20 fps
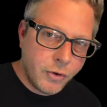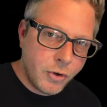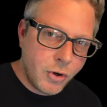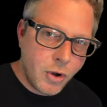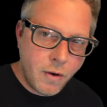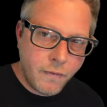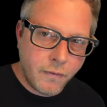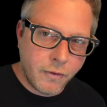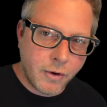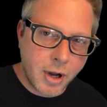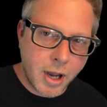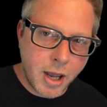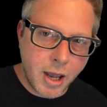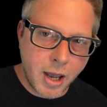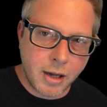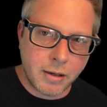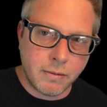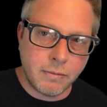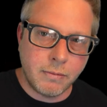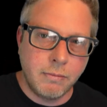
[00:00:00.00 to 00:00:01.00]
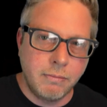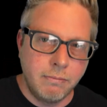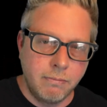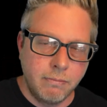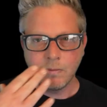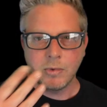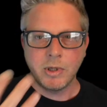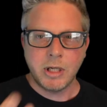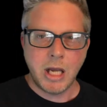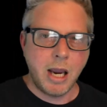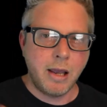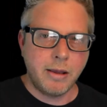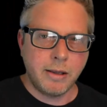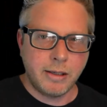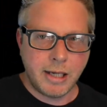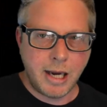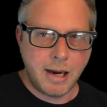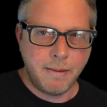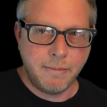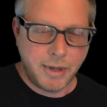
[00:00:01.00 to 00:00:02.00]
over again, saying the
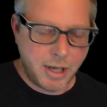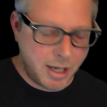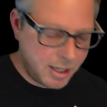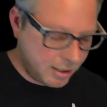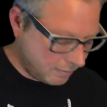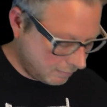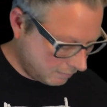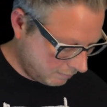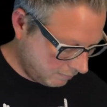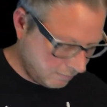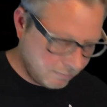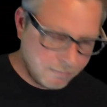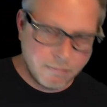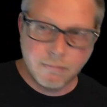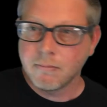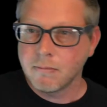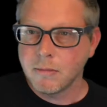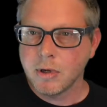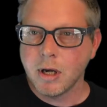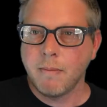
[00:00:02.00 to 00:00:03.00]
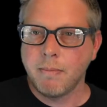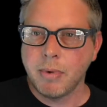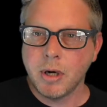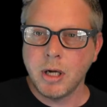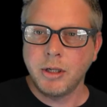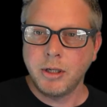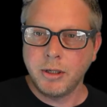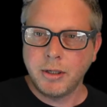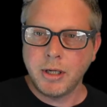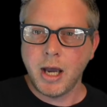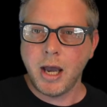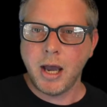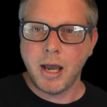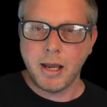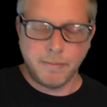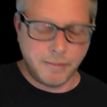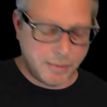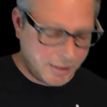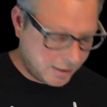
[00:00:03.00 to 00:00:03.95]
same thing a bunch of times.